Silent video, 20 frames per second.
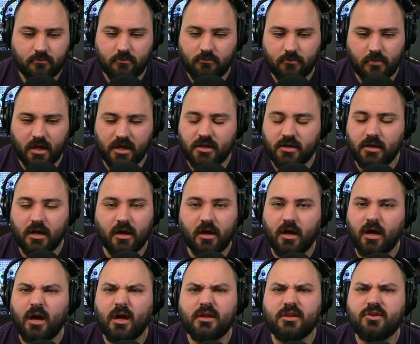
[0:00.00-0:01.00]
a,
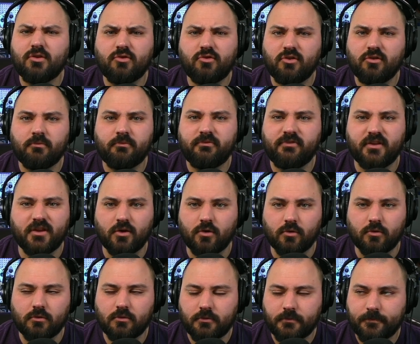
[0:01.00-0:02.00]
a YouTube
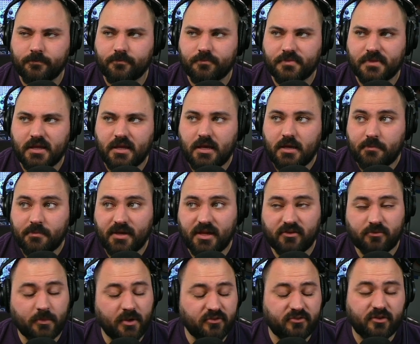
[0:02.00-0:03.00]
view.
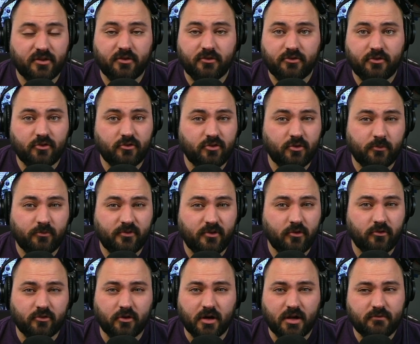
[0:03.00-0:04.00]
Because most of those YouTube
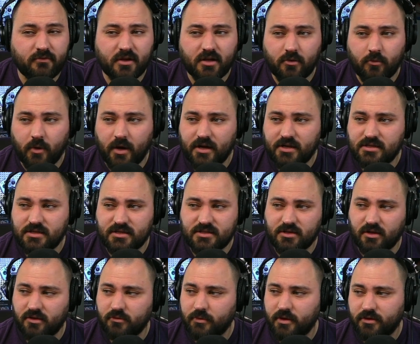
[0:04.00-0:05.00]
views aren't even going to watch this
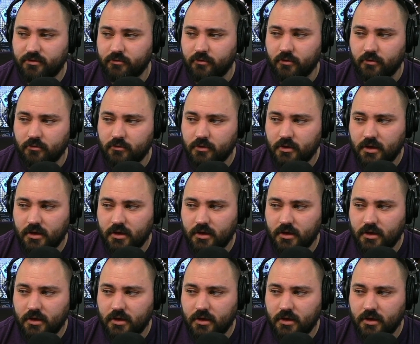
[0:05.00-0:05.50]
all the way through.